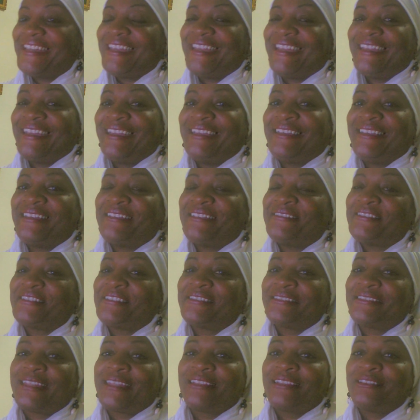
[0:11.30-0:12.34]
And
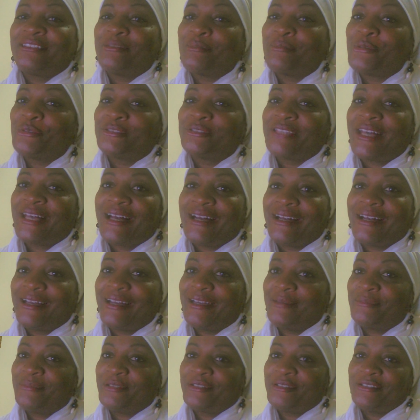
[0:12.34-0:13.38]
just thank the Most High
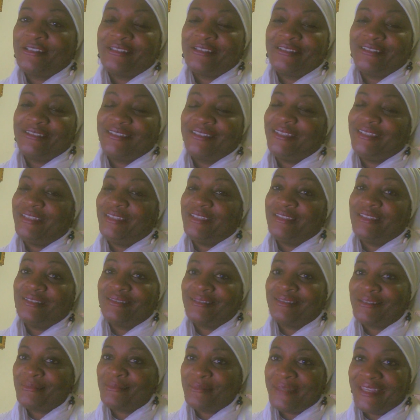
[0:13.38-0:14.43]
because He is
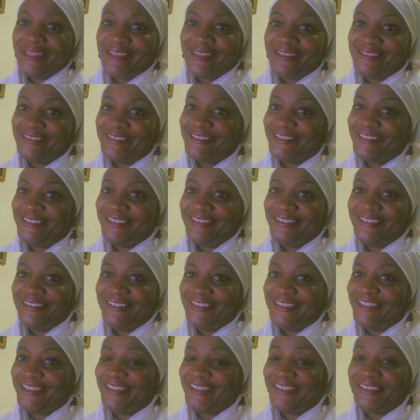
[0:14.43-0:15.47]
amazing
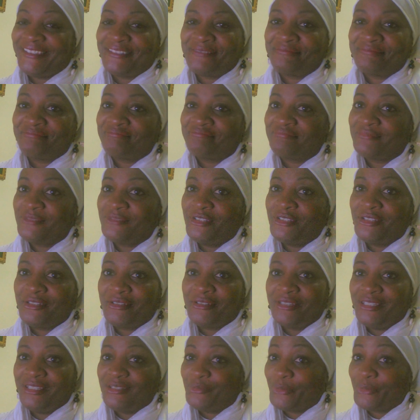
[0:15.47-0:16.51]
and,
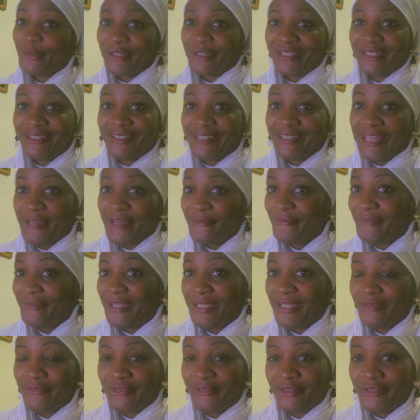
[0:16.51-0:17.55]
He's working in our
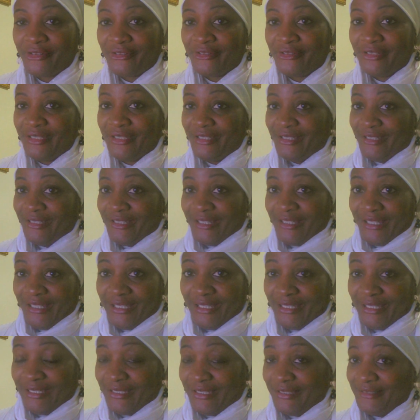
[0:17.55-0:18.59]
favor.
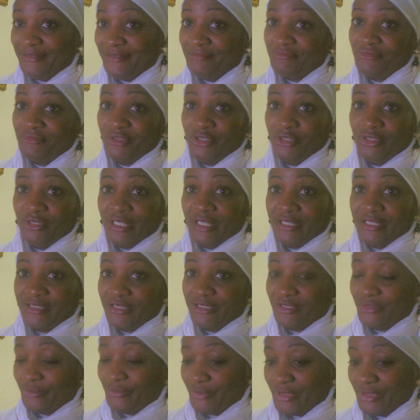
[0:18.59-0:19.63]
And, I
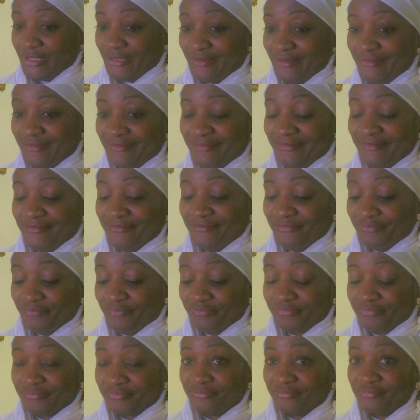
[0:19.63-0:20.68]
just want,
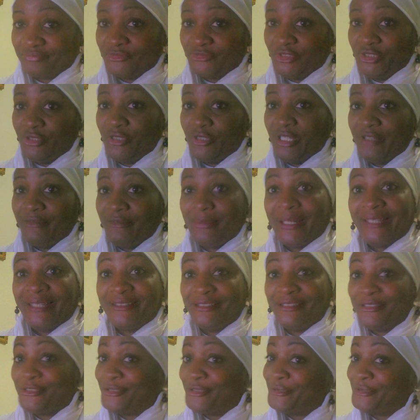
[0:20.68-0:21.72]
everybody
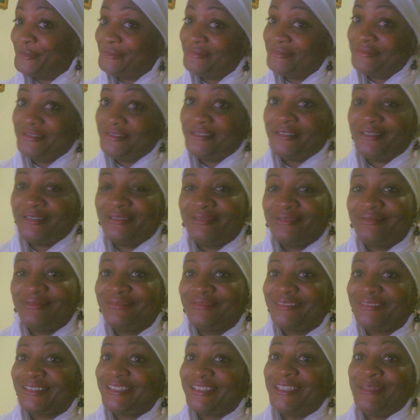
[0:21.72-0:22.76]
to know,
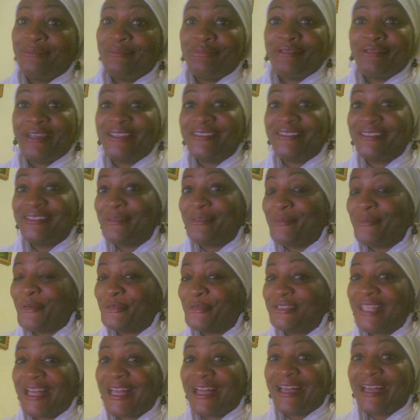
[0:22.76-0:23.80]
to keep praising the
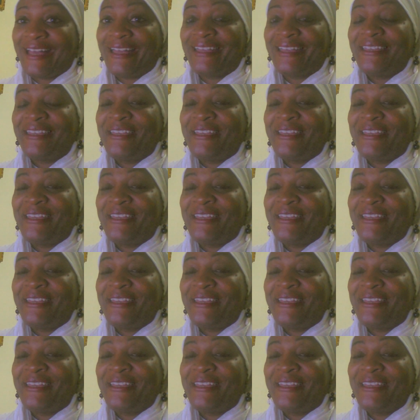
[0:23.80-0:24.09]
Most High.